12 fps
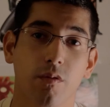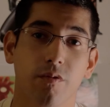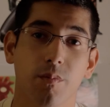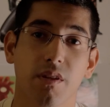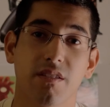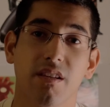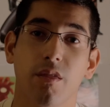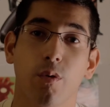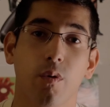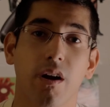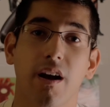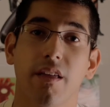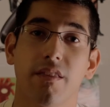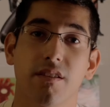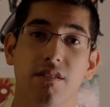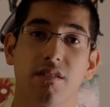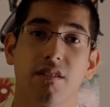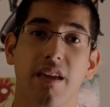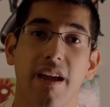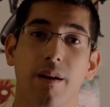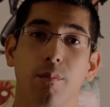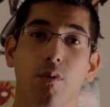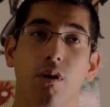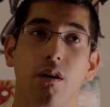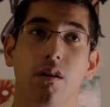from the T3i, this camera